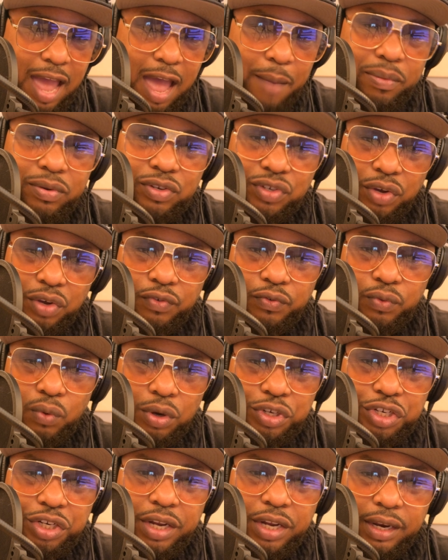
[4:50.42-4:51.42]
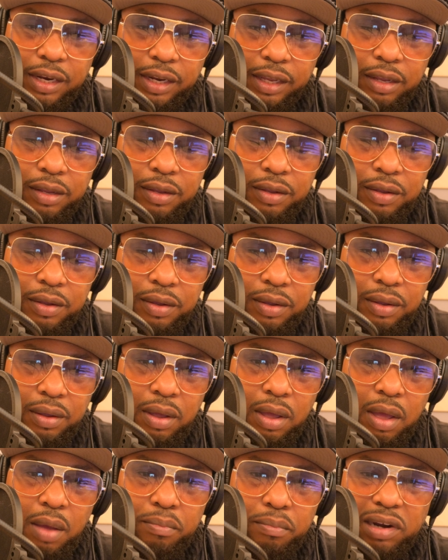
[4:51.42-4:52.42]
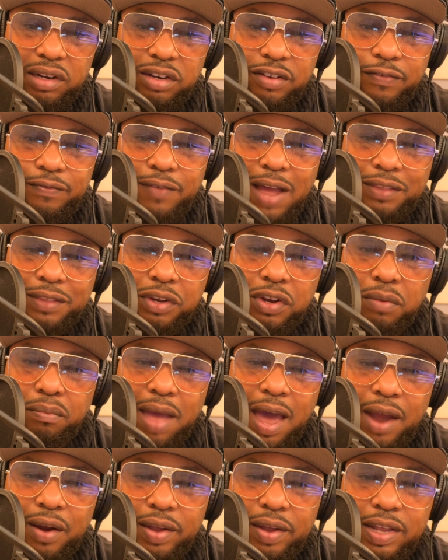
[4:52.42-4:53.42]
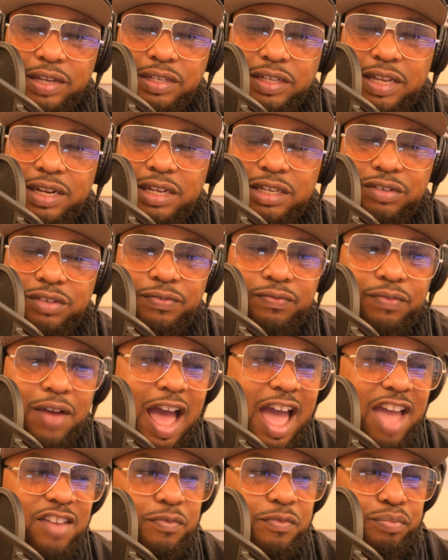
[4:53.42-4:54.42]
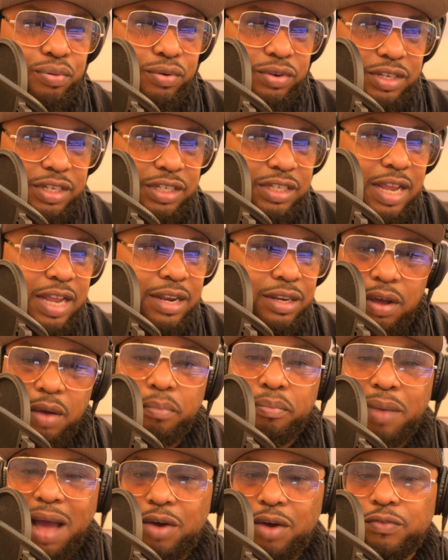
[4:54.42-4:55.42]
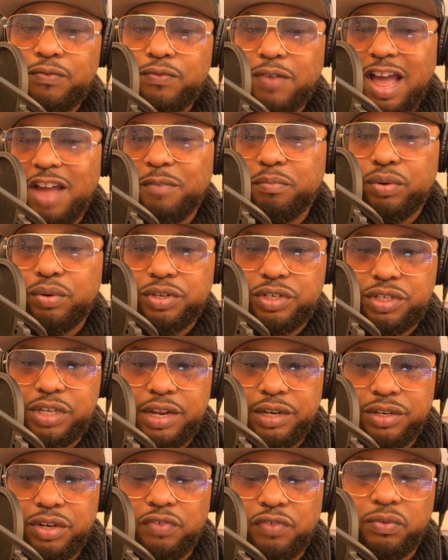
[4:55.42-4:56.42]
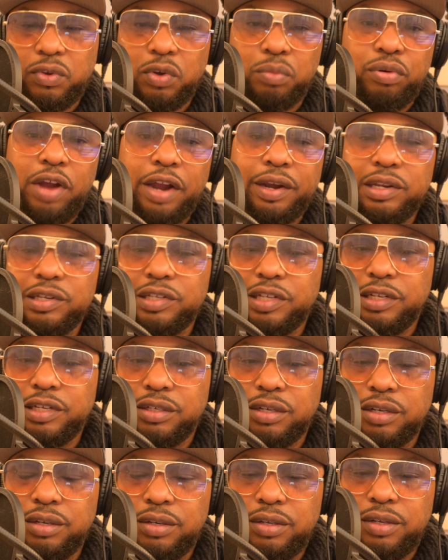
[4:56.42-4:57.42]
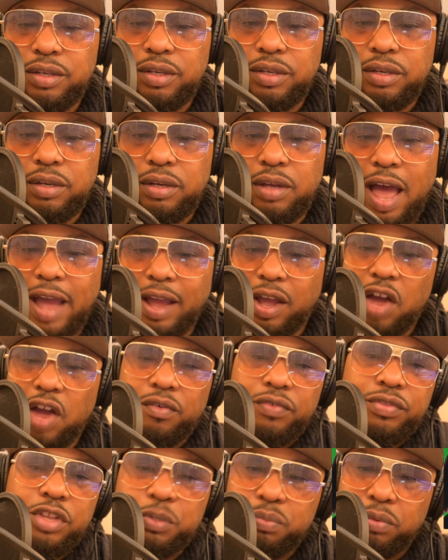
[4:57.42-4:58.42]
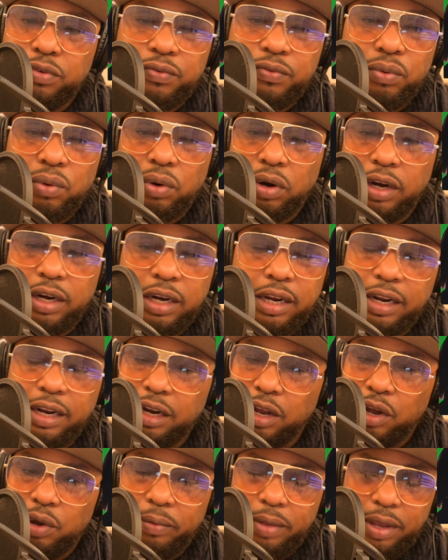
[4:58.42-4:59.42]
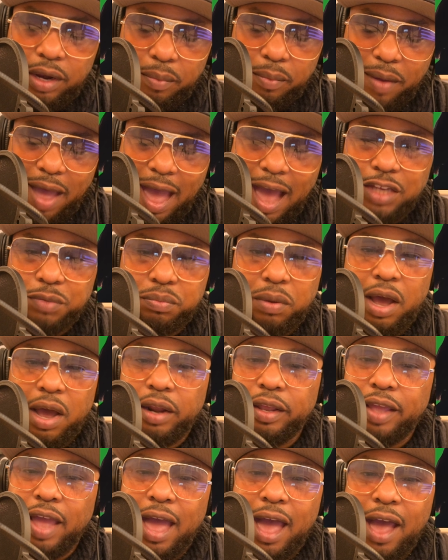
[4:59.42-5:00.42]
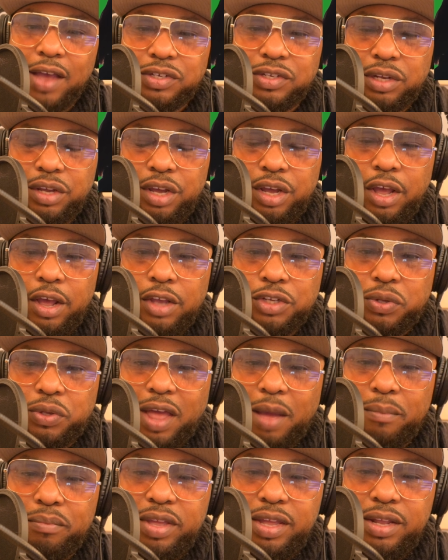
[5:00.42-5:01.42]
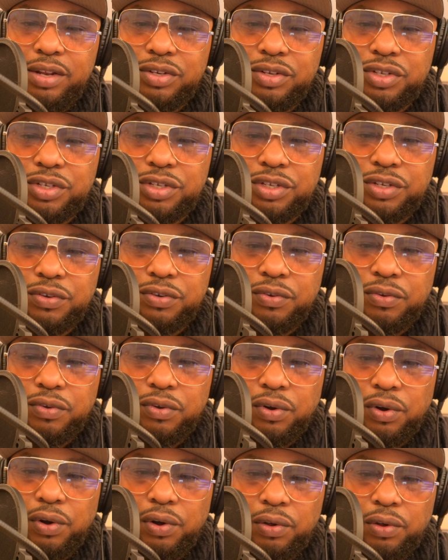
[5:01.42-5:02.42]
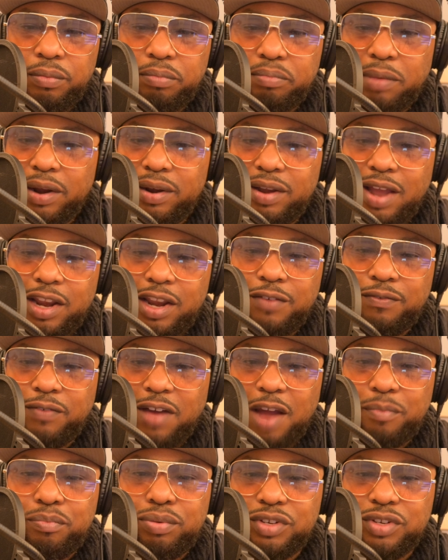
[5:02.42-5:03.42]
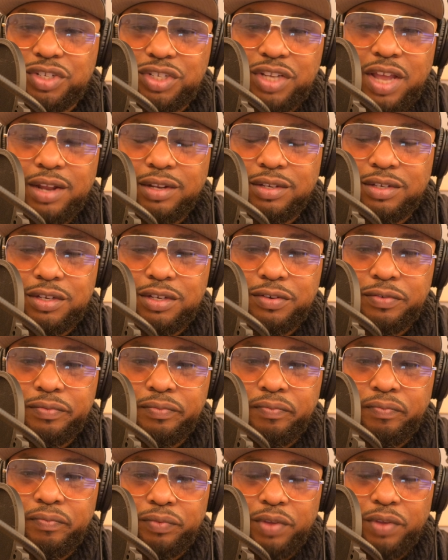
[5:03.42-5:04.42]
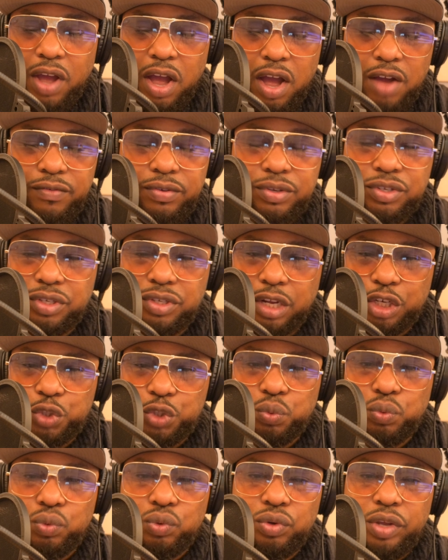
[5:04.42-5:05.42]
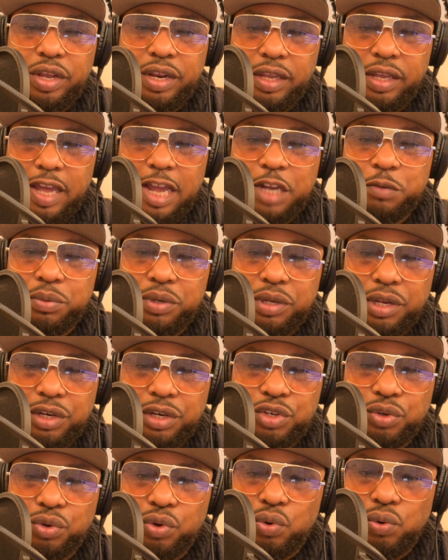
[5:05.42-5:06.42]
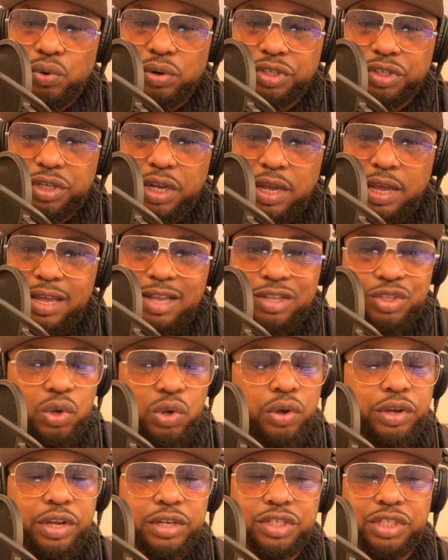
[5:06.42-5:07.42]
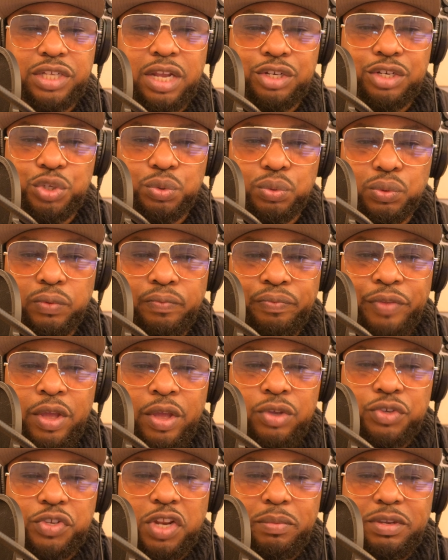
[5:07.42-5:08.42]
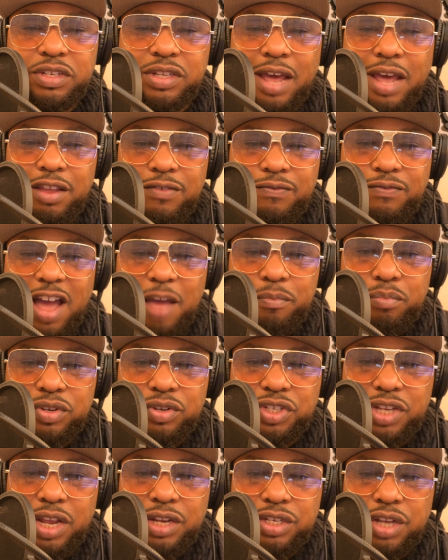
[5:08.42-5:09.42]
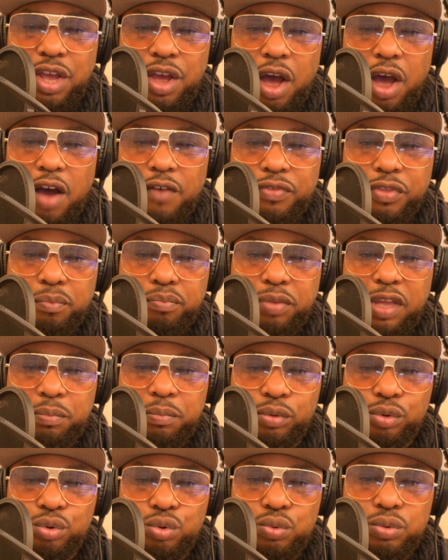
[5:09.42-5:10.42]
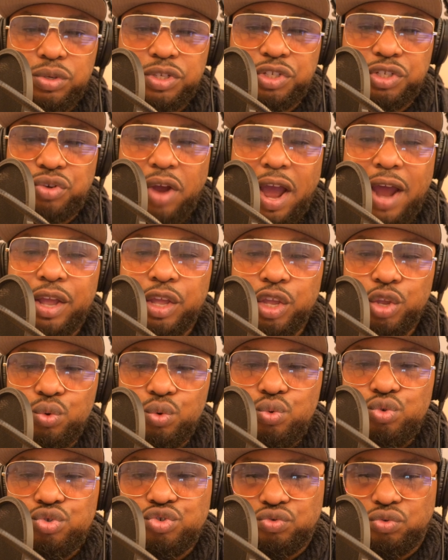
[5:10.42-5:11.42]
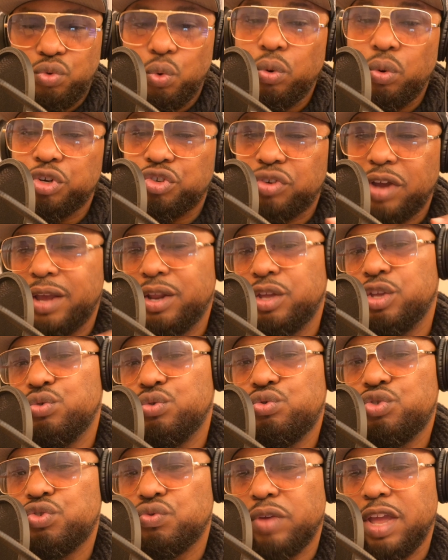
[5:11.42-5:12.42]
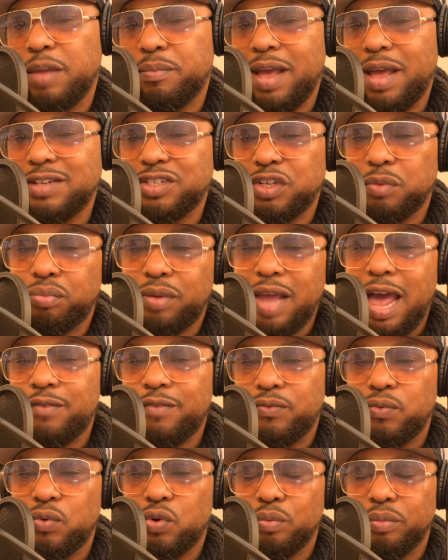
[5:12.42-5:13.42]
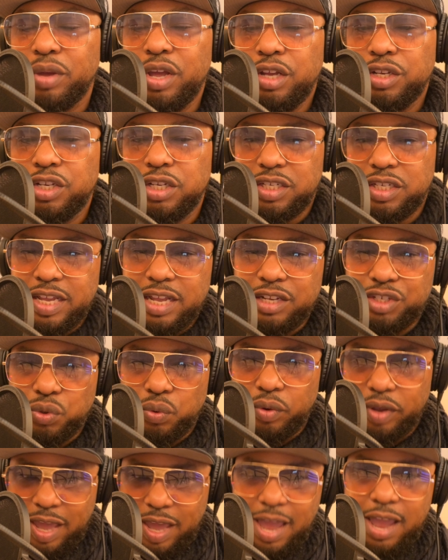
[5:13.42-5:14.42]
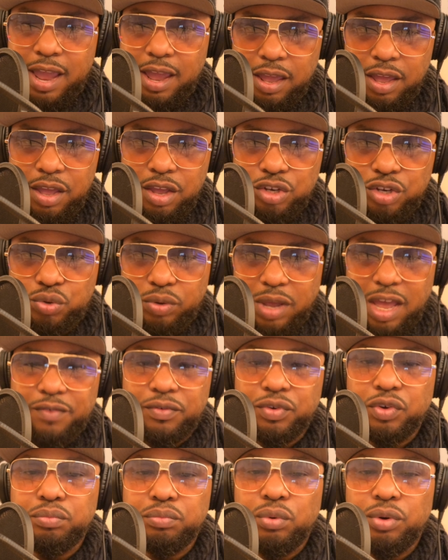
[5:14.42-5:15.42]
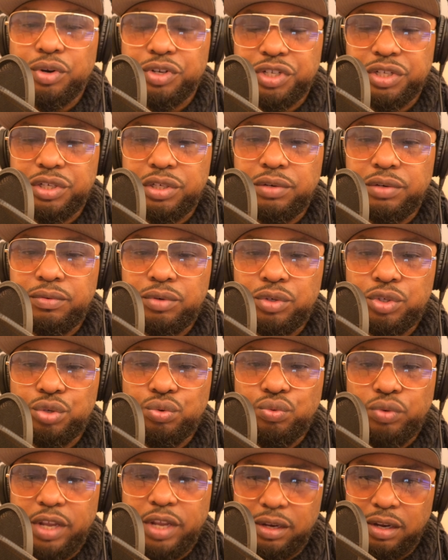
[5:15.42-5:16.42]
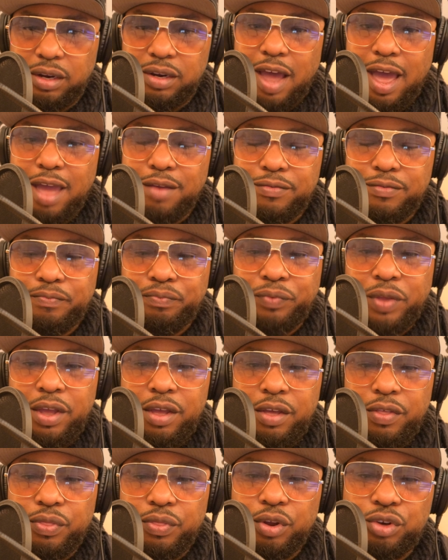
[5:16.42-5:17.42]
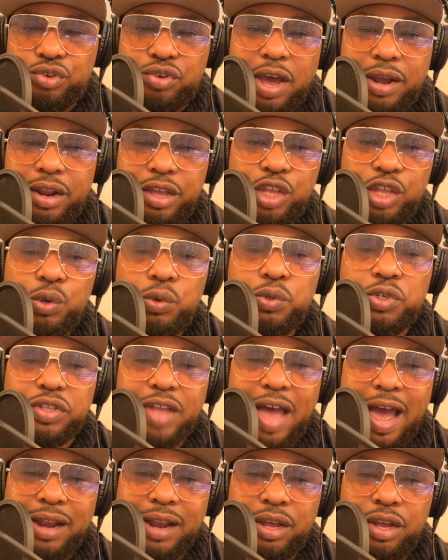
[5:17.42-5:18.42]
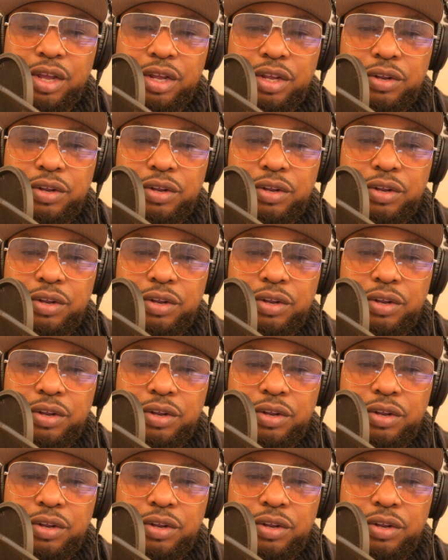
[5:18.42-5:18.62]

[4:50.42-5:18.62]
happens, unfortunately. But the fact of the matter is it is five percent, about five percent of all pregnancies. I covered this before in, in, a, in a past podcast. So that means all about ninety-five percent of sexual engagement intercourse is all consensual. So that means ninety-five percent of the people who was trying to use, who were trying to use rape as a platform to say it's okay to have an abortion, to kill a life, they're trying to use that